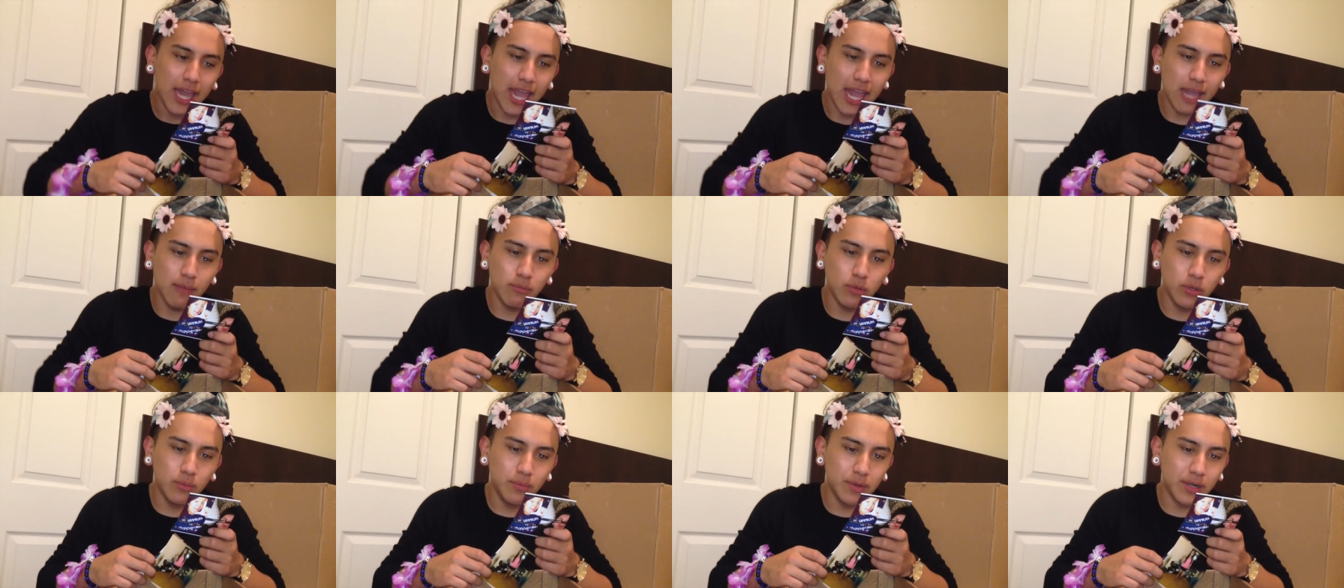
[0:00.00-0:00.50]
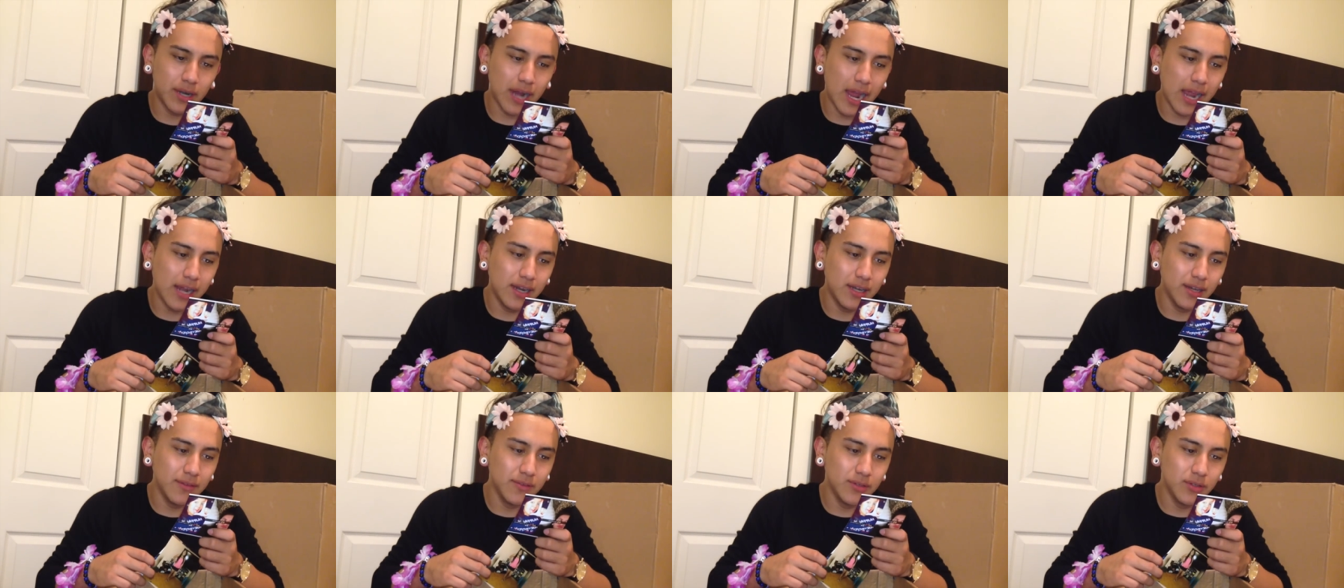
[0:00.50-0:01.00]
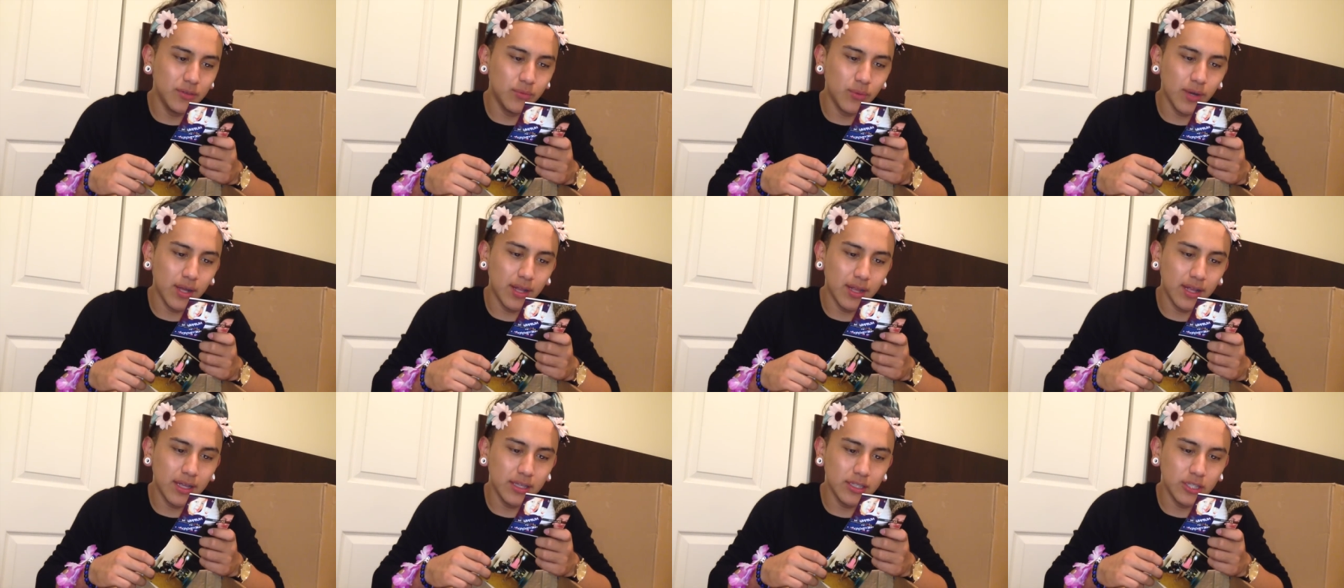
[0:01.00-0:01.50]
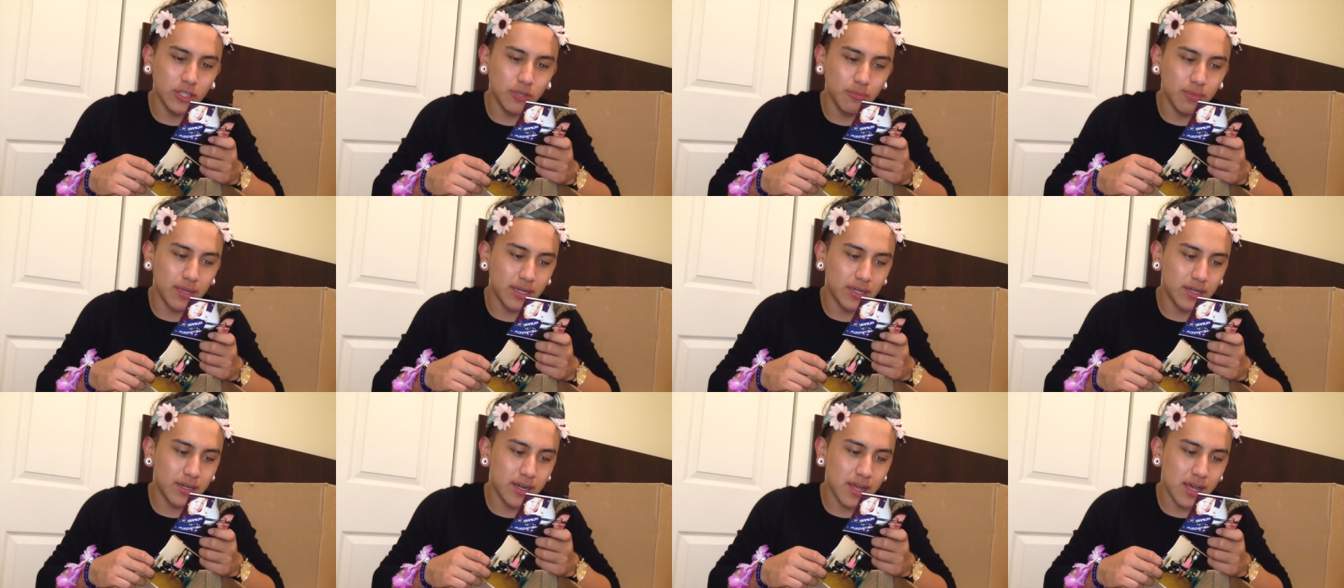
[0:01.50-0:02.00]
Hey Boober, I love you. Well, you
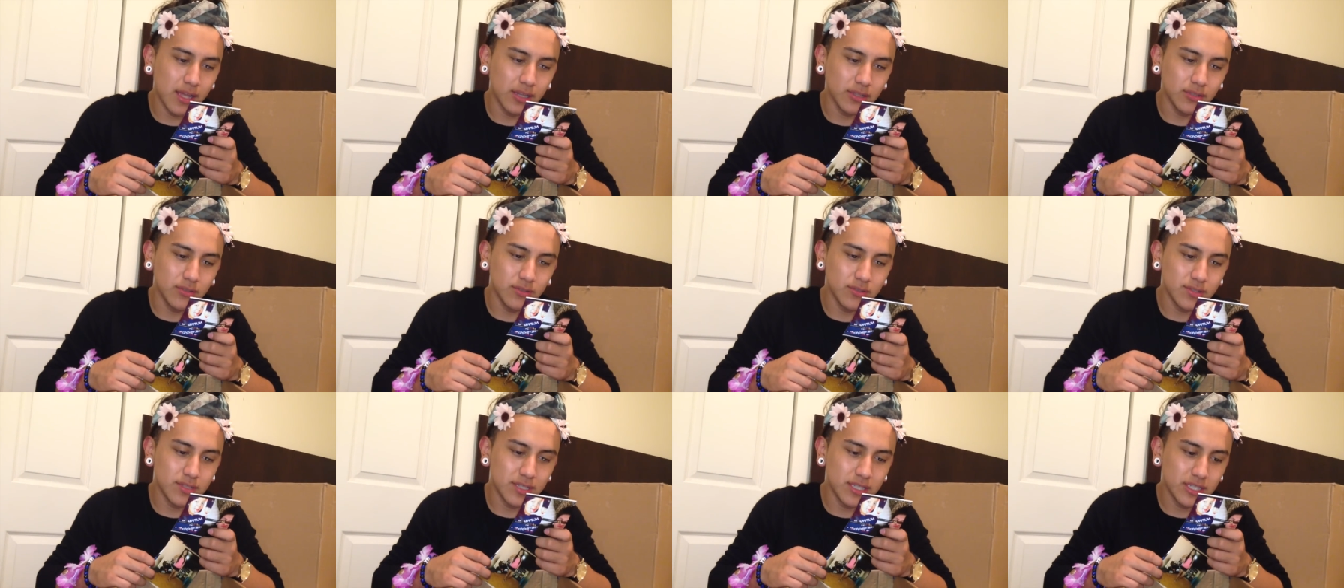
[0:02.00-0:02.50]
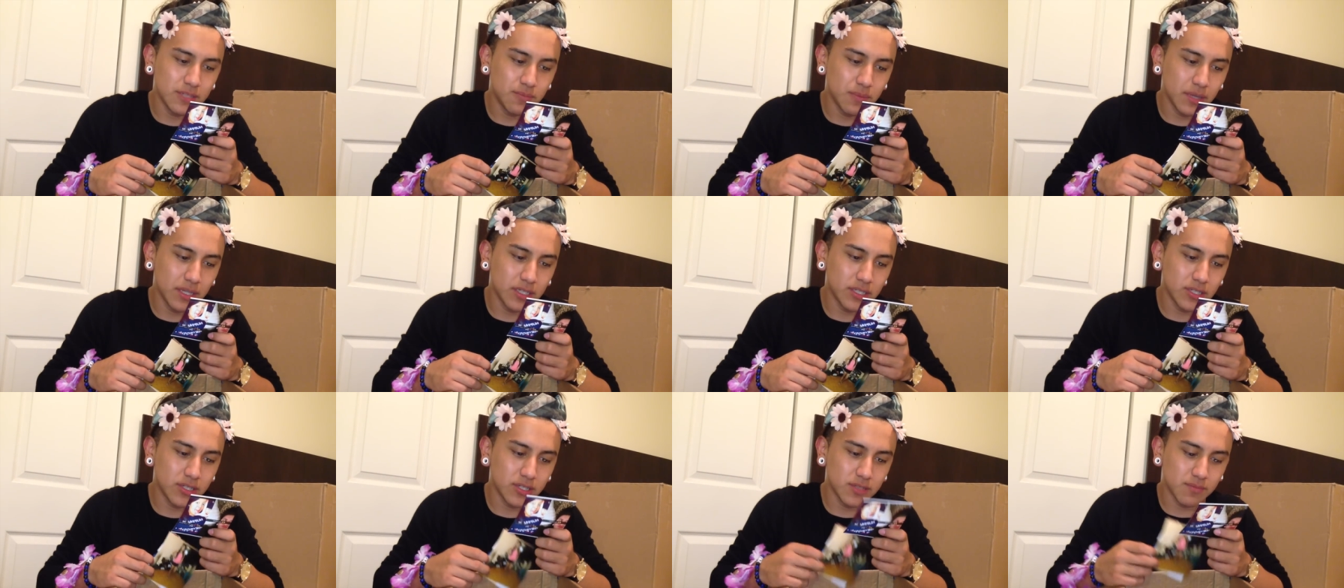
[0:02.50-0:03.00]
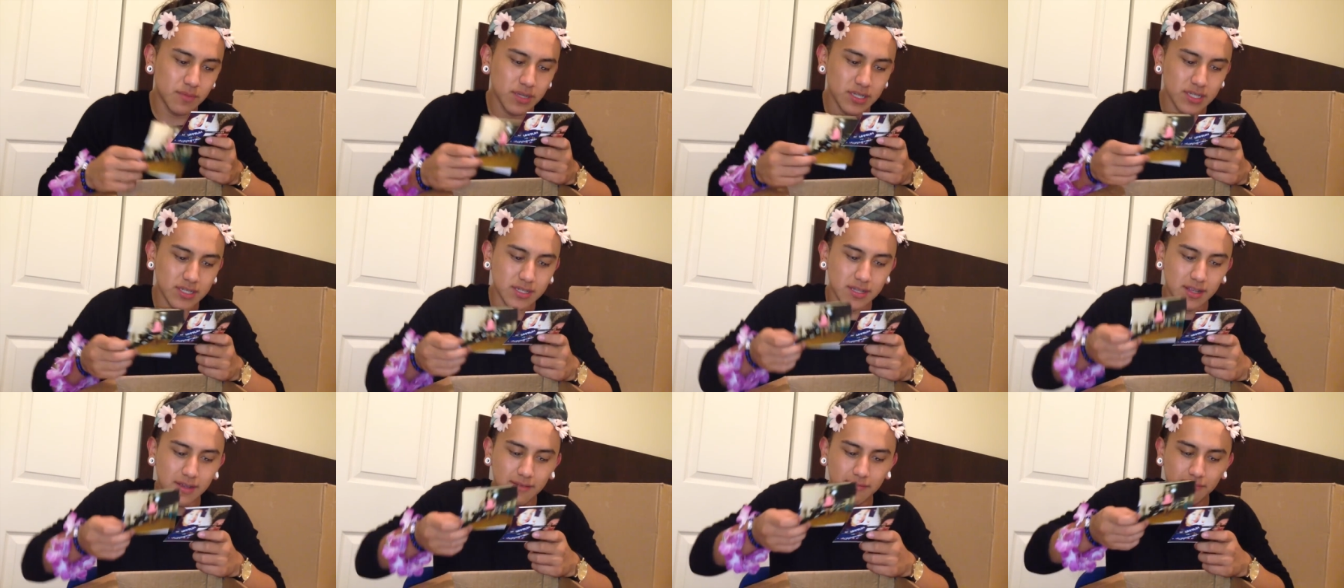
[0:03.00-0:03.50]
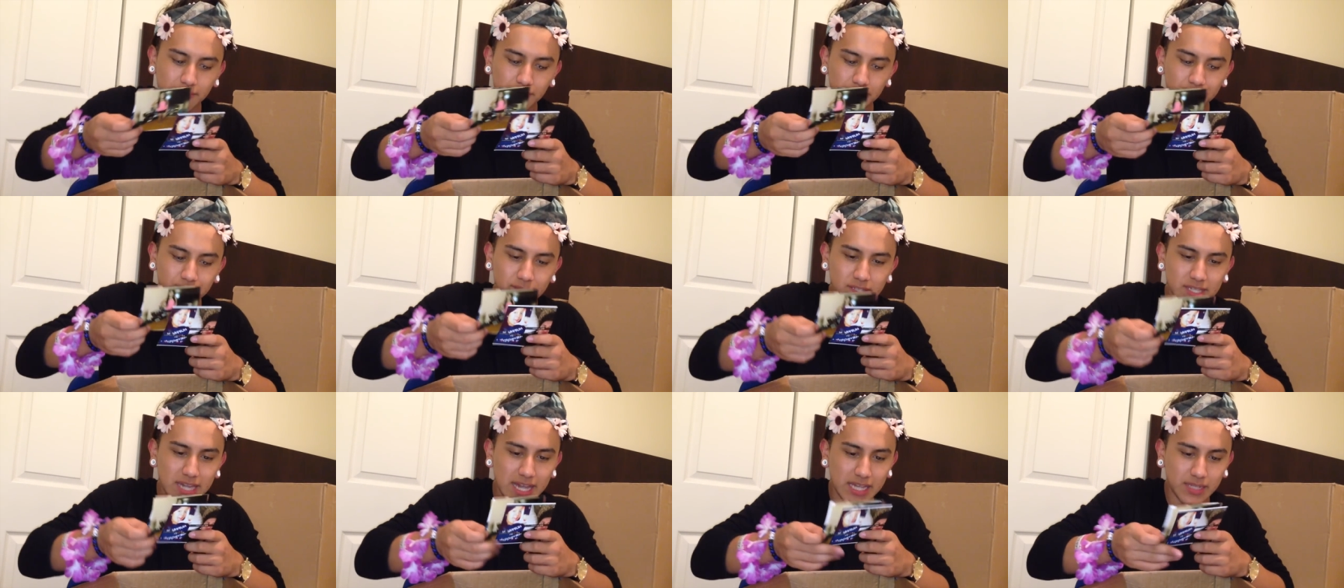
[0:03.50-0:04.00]
better not lose these pictures. Much love,
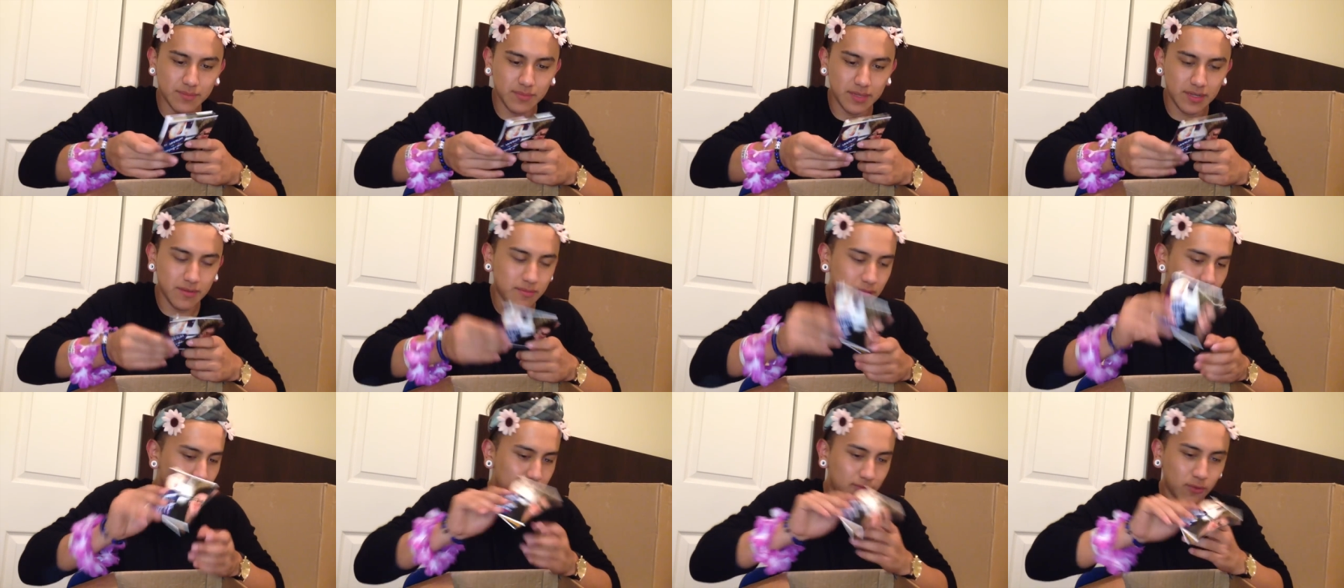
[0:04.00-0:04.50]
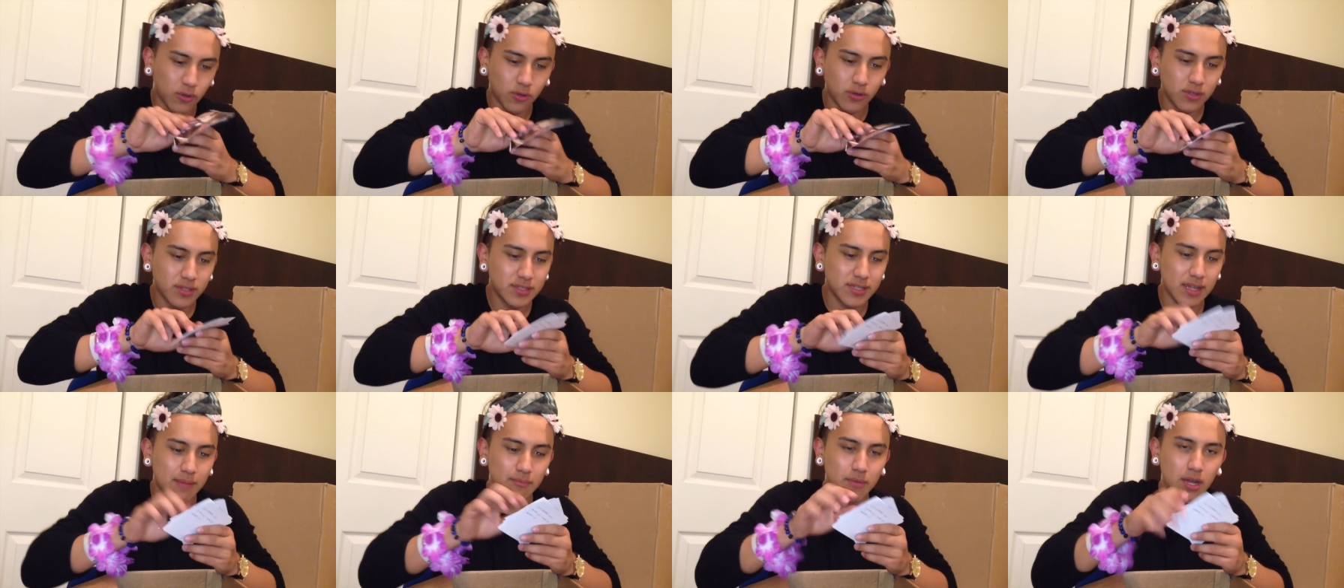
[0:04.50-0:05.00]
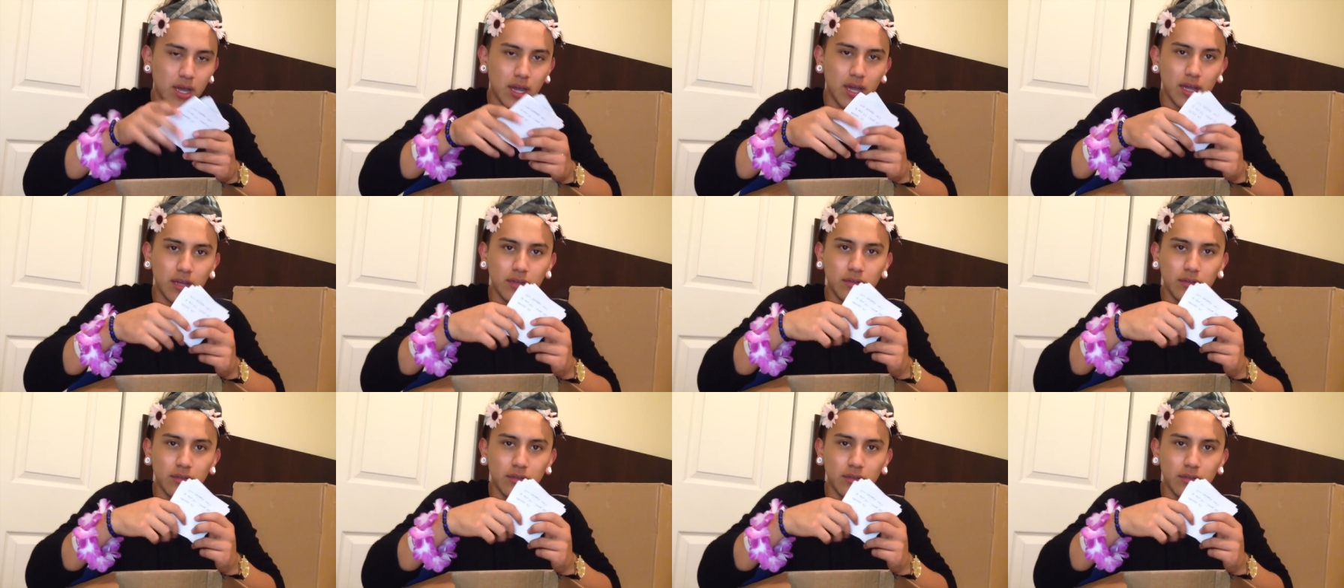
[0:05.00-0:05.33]
Jasmine. Of course I'm not.